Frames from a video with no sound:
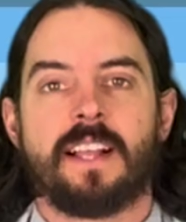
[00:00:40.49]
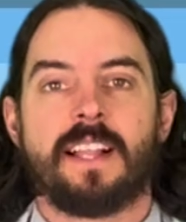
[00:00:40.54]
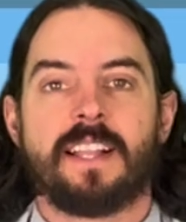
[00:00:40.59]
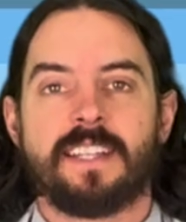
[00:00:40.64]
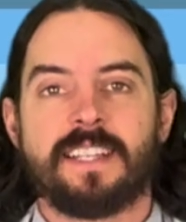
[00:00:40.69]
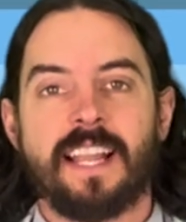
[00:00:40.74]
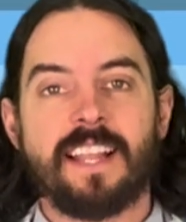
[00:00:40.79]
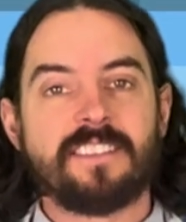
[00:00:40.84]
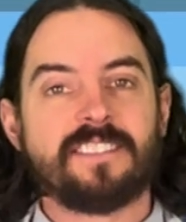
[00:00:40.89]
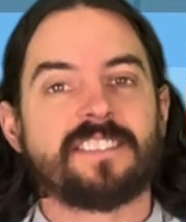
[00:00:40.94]

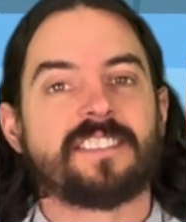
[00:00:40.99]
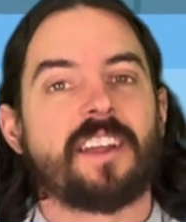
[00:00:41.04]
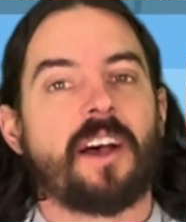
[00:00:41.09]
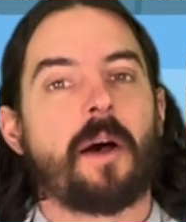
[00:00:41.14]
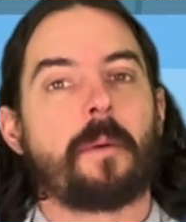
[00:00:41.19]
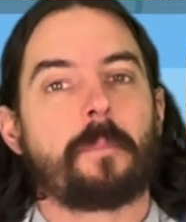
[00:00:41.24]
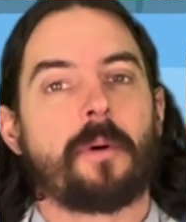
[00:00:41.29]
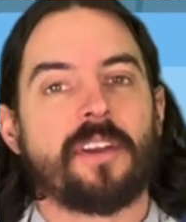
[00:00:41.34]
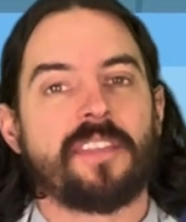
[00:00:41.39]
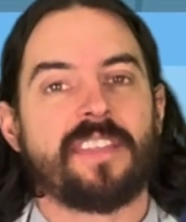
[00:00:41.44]
Let's start
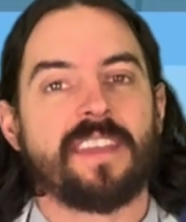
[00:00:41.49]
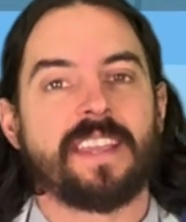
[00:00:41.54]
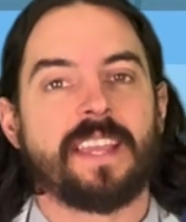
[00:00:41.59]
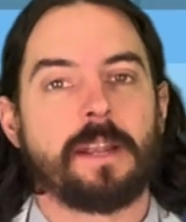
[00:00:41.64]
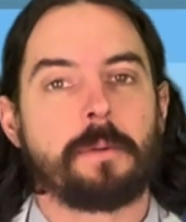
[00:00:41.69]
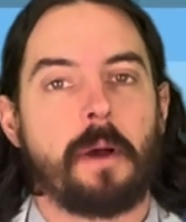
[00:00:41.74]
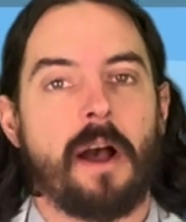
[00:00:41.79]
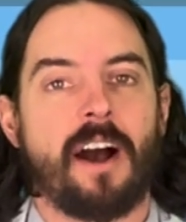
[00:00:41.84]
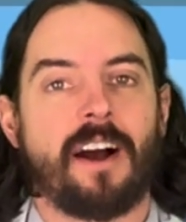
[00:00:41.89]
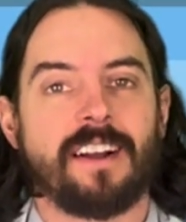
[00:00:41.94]
by thinking
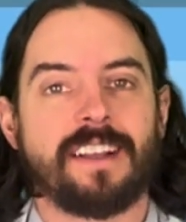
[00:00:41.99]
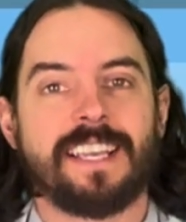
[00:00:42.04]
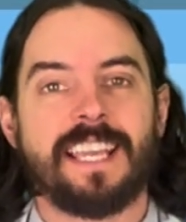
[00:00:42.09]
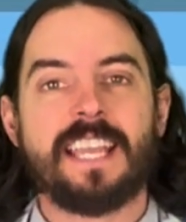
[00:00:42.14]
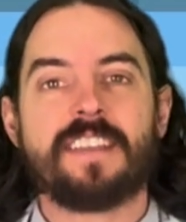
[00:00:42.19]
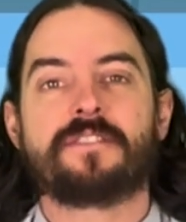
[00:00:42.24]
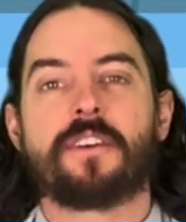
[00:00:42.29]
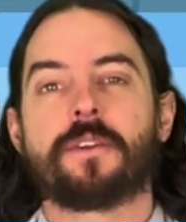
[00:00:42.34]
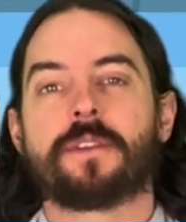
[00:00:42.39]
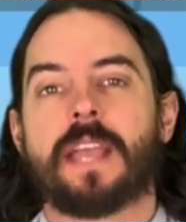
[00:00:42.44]
about our key
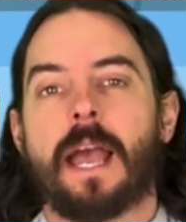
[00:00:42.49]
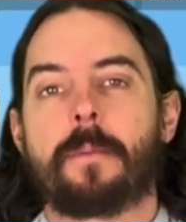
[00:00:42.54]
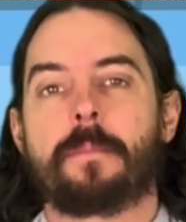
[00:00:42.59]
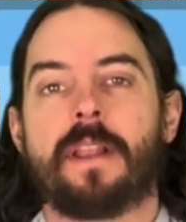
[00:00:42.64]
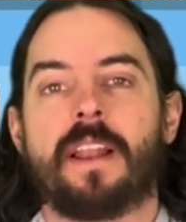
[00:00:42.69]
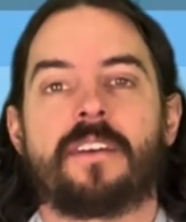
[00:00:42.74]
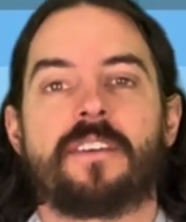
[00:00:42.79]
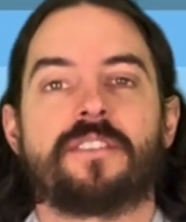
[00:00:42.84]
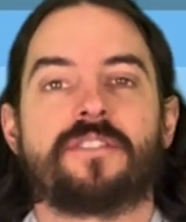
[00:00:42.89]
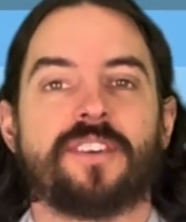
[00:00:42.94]

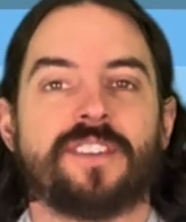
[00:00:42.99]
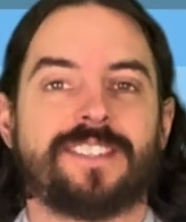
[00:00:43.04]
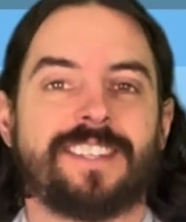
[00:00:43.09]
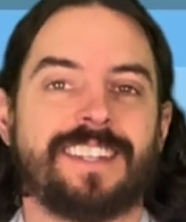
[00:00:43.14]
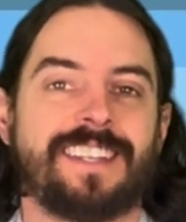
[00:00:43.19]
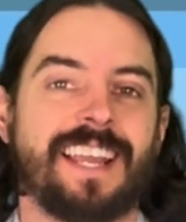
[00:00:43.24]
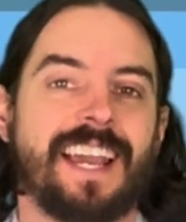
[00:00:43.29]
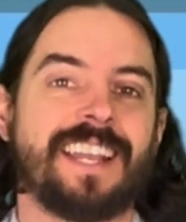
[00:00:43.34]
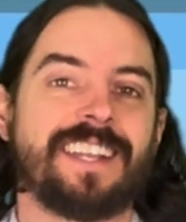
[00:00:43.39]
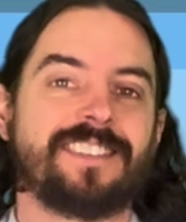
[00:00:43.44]
vocabulary for
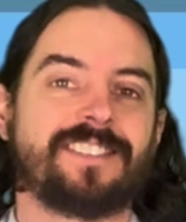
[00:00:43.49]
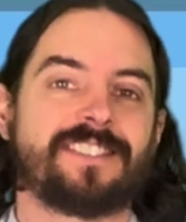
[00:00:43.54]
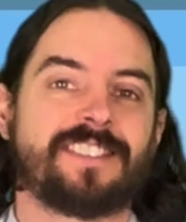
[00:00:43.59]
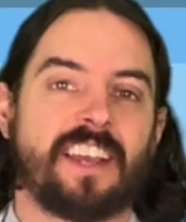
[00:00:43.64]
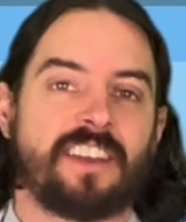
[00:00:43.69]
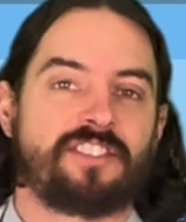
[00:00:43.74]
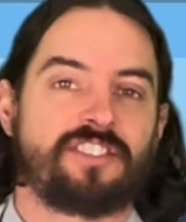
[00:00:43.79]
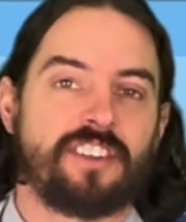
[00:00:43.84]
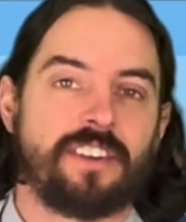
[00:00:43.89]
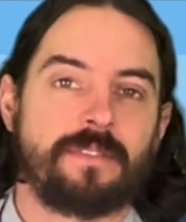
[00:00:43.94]
today's
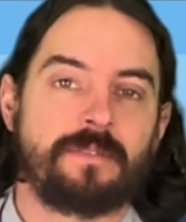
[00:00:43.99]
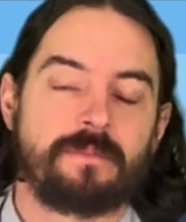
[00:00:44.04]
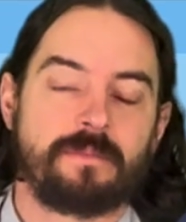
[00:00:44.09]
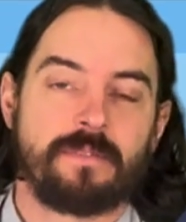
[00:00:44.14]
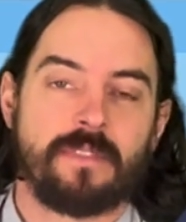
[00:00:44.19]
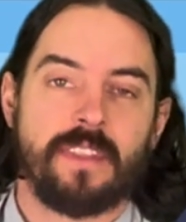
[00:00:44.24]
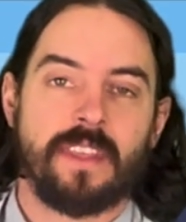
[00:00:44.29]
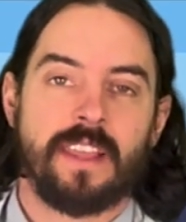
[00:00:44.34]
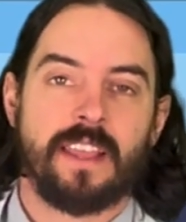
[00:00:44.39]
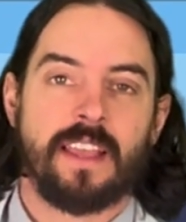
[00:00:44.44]
session.
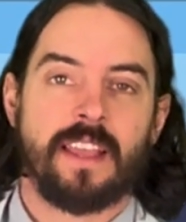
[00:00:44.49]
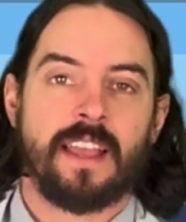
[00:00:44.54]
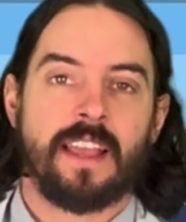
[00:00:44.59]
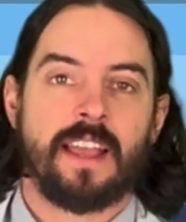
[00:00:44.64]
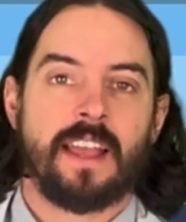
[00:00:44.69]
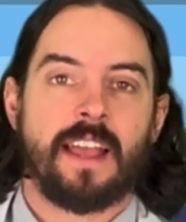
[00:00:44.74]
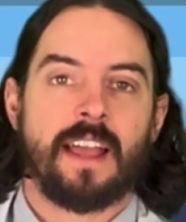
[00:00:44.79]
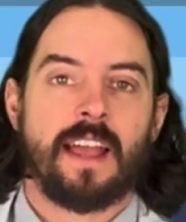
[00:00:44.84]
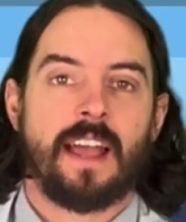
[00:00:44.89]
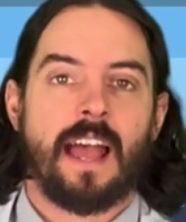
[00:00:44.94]

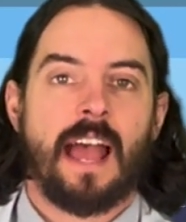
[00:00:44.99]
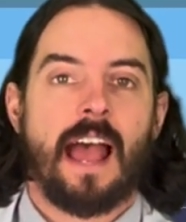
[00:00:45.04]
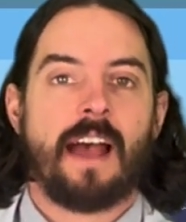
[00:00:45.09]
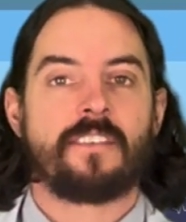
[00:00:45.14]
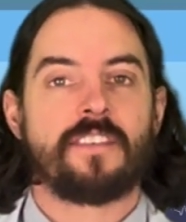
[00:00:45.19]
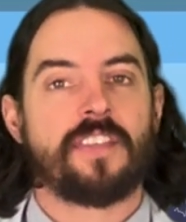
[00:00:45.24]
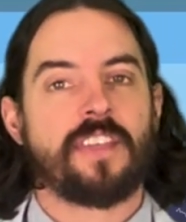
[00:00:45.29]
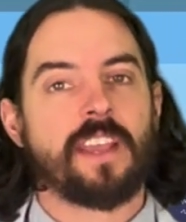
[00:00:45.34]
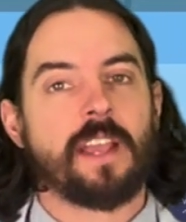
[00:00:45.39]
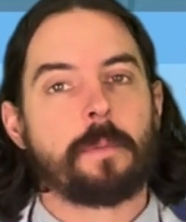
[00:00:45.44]
Have a
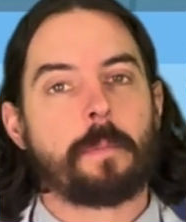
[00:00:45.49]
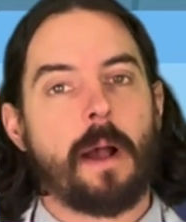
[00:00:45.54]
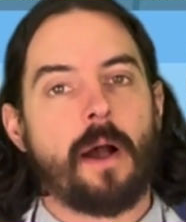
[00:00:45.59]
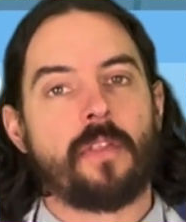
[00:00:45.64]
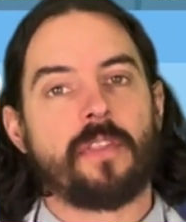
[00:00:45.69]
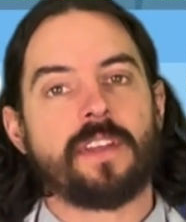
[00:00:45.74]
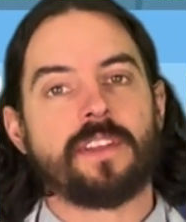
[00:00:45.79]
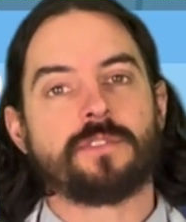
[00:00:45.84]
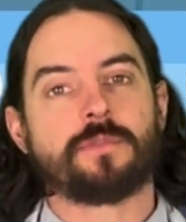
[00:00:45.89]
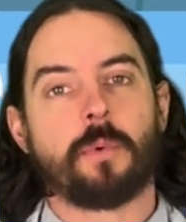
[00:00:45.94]
think about
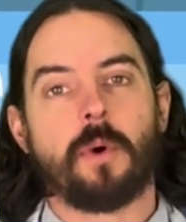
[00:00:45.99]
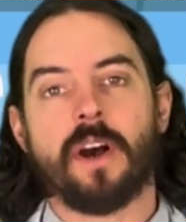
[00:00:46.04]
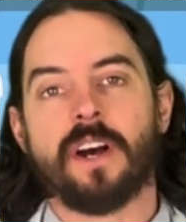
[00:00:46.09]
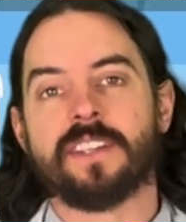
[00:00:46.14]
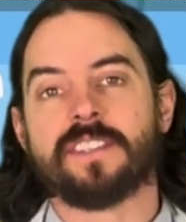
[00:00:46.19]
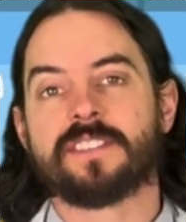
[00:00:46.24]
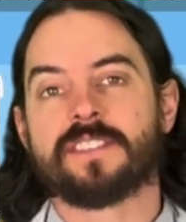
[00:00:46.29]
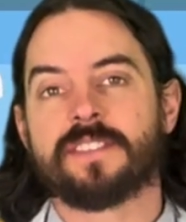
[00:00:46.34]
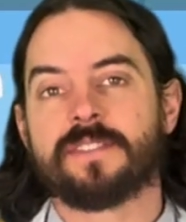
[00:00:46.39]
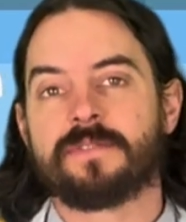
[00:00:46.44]
these
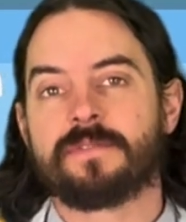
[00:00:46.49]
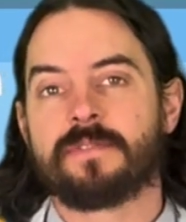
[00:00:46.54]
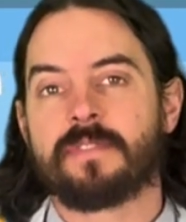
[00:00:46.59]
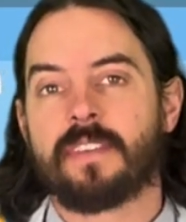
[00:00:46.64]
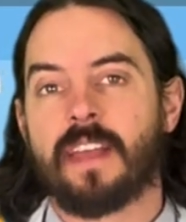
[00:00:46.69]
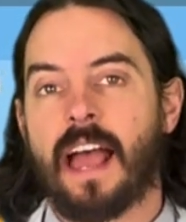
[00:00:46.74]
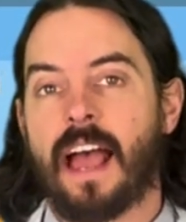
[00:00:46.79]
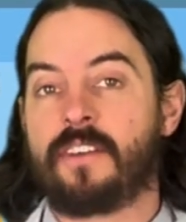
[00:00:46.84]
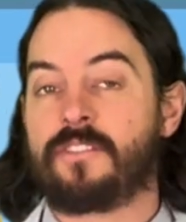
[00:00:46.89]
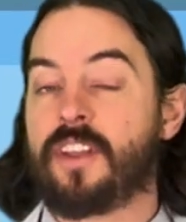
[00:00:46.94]
words.
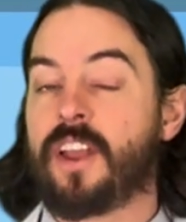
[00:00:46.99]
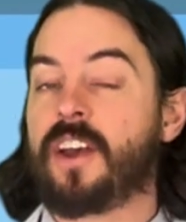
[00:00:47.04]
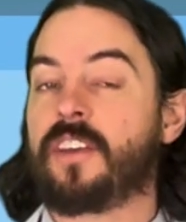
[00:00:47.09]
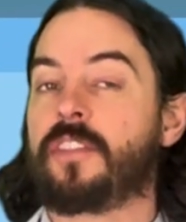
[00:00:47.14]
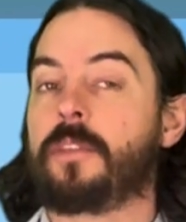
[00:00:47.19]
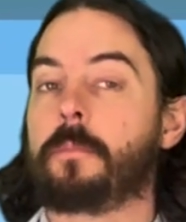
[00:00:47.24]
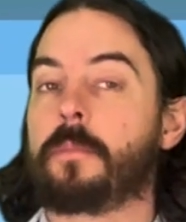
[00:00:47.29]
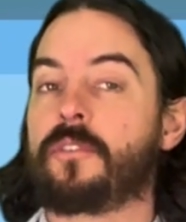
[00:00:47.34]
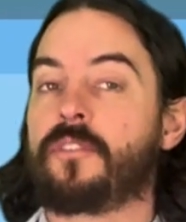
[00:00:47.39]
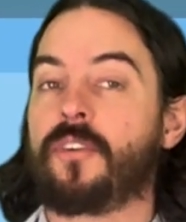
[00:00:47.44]
Have you heard
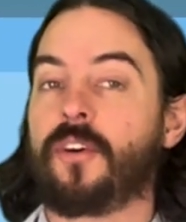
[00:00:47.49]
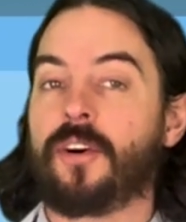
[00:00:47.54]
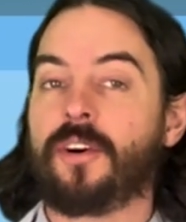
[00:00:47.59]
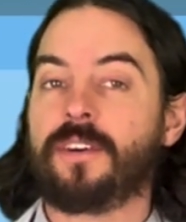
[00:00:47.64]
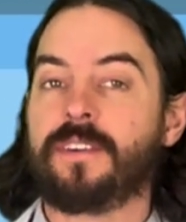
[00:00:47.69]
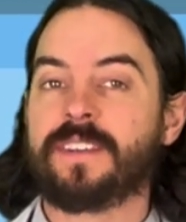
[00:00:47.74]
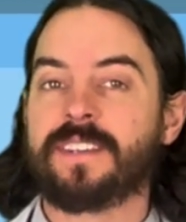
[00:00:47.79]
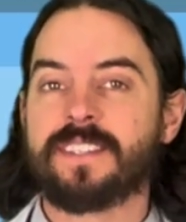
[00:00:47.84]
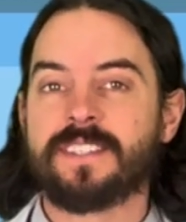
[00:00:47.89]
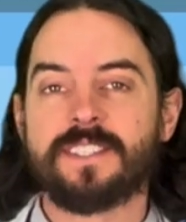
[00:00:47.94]
them before?
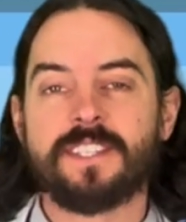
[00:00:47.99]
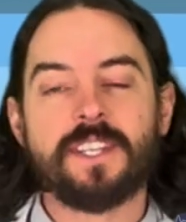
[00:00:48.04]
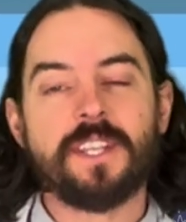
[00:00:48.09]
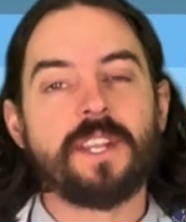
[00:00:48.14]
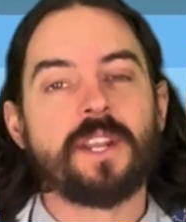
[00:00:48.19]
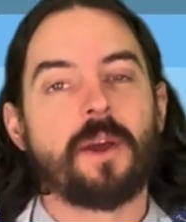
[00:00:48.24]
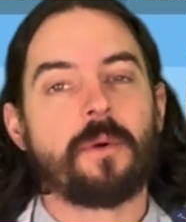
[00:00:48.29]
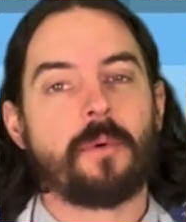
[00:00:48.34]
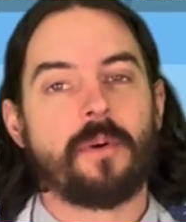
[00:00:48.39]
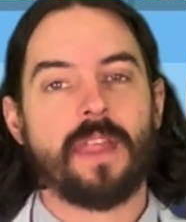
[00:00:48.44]
Do you
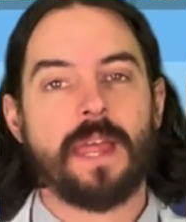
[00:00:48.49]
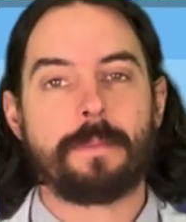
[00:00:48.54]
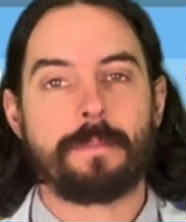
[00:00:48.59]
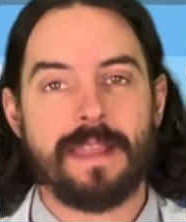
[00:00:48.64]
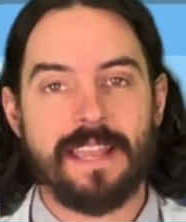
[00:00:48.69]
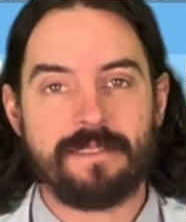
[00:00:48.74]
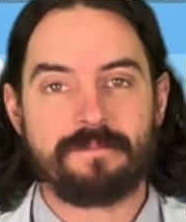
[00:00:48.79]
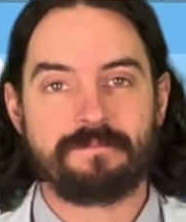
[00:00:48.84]
know what they mean?